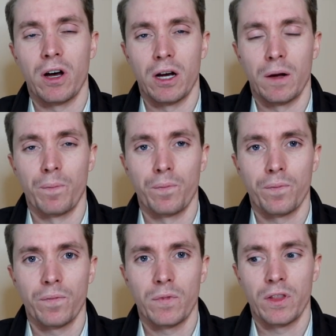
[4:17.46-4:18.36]
um,
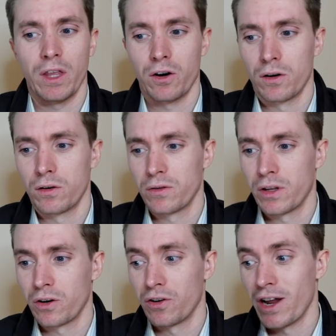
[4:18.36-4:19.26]
that are
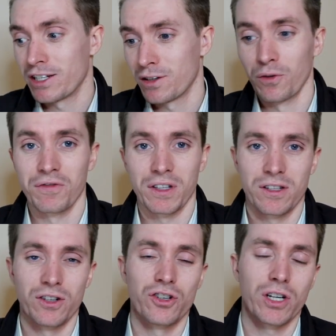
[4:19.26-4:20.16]
that are a nice little
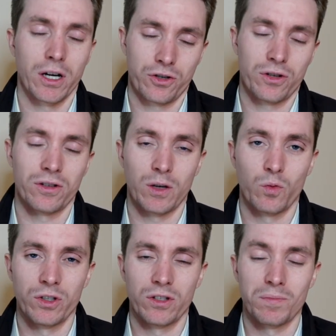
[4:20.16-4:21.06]
vintage touch to
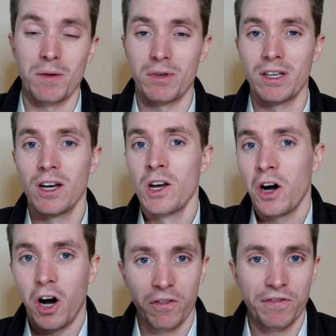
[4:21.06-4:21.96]
someone's maybe
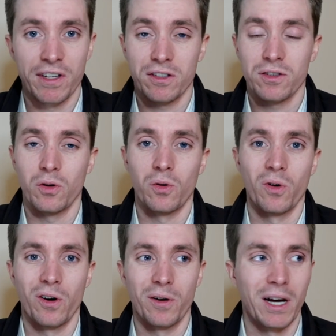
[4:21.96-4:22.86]
office
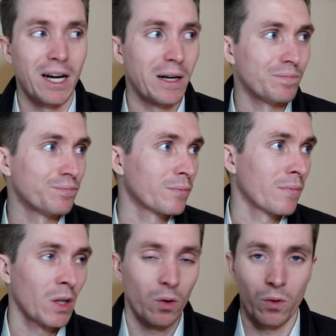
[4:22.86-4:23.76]
or um,
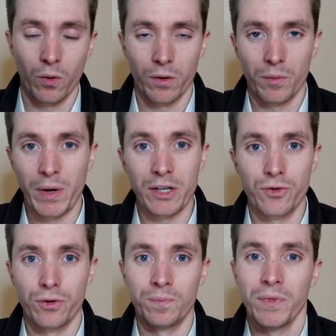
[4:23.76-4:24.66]
or
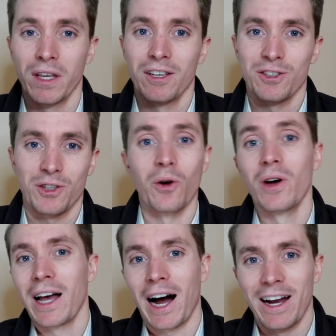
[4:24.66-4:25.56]
bedroom.
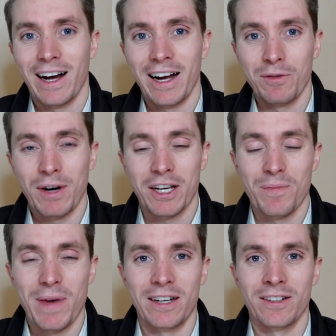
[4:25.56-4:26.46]
So I, I
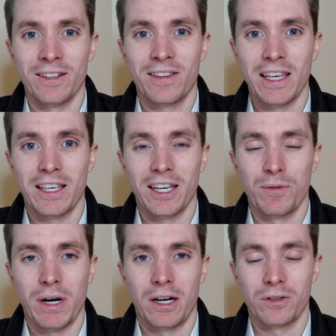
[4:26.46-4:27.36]
recommend thinking
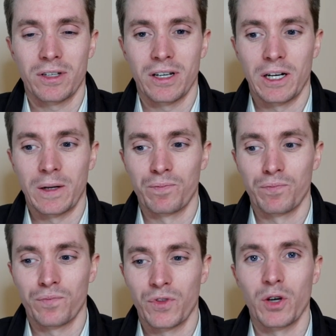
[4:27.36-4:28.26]
about
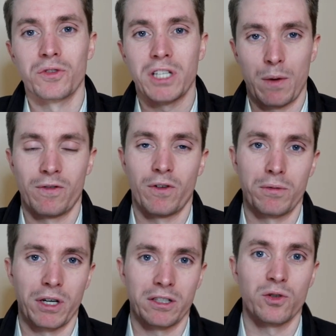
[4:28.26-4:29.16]
um, those types of
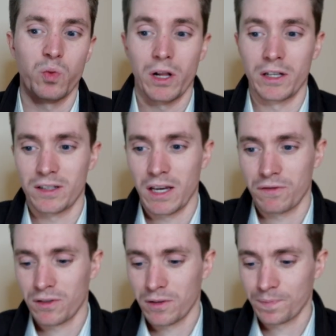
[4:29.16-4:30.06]
objects as well as
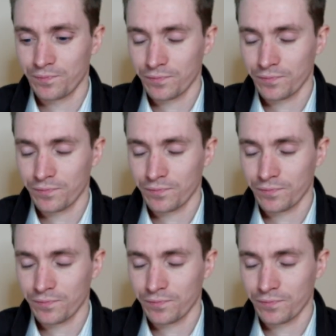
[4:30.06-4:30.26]
gifts.